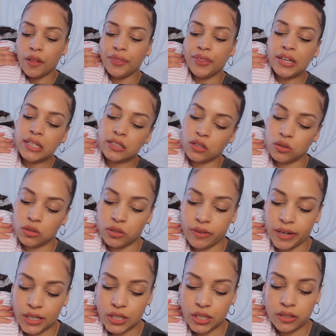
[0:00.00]
These
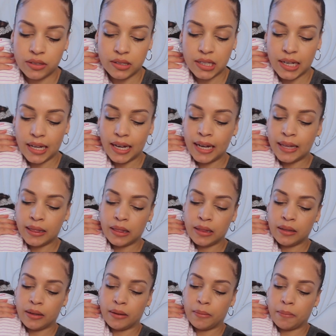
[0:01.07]
alterations
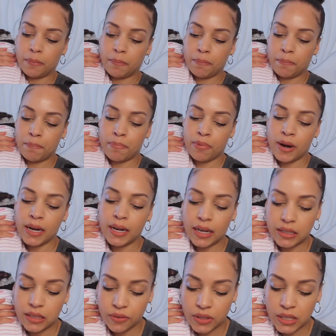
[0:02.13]
in brain
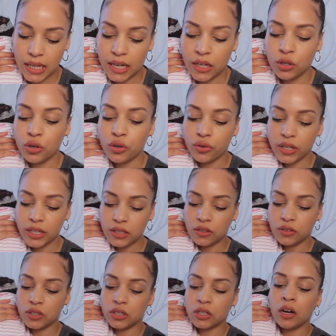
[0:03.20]
activity increase
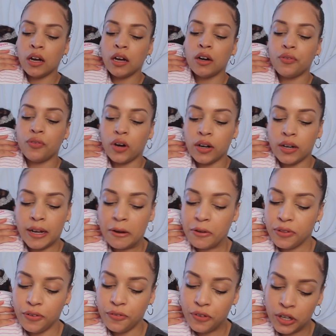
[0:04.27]
your desire for
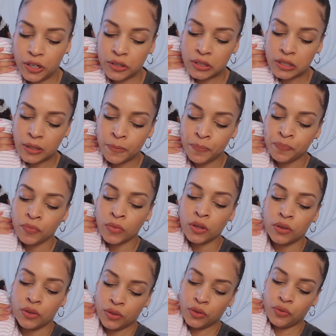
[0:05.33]
unhealthy foods.
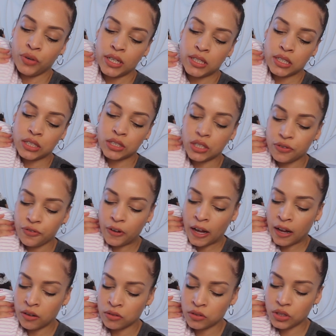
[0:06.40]
The researchers
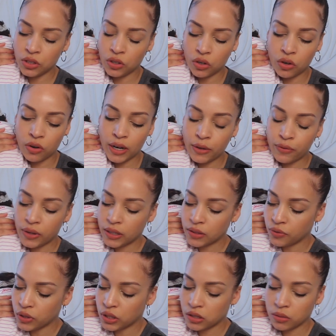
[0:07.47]
found your
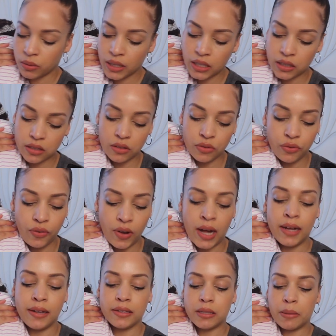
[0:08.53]
cravings for sweets and
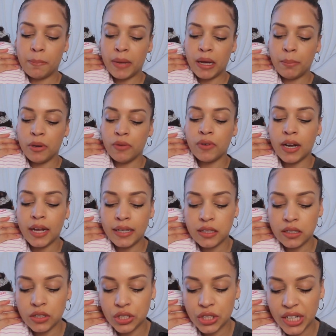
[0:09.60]
fats may be
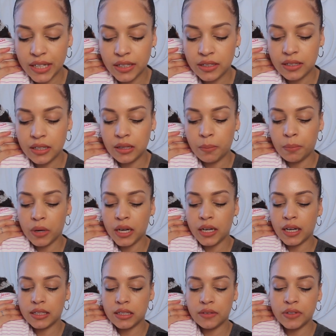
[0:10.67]
related to changes in the
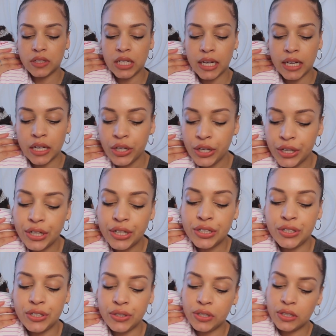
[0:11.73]
brain activity
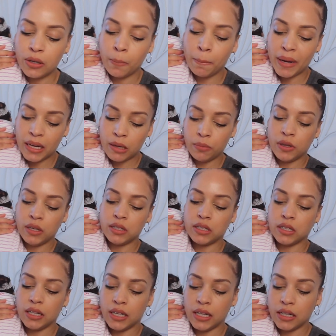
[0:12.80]
due to your baby's
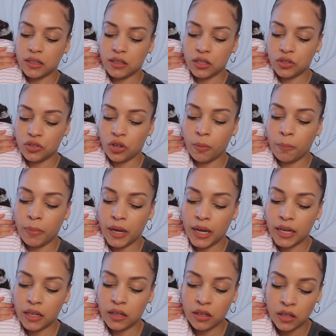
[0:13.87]
needs
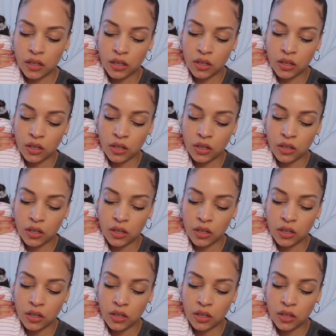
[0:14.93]
trumping